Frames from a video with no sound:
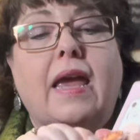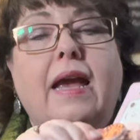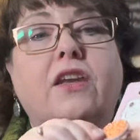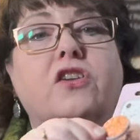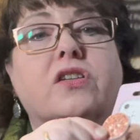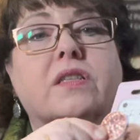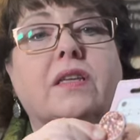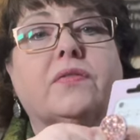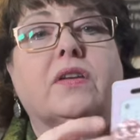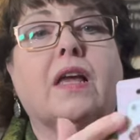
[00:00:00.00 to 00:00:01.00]
and you just
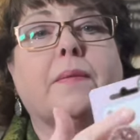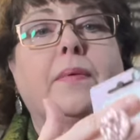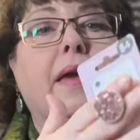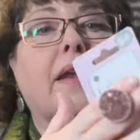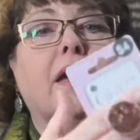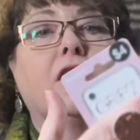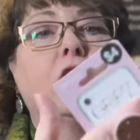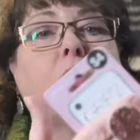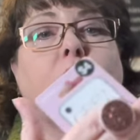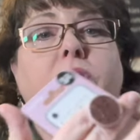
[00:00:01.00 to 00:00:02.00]
lift it up and I can
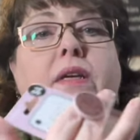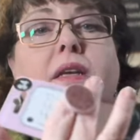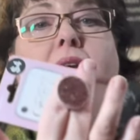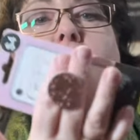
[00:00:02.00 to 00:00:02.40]
hold it.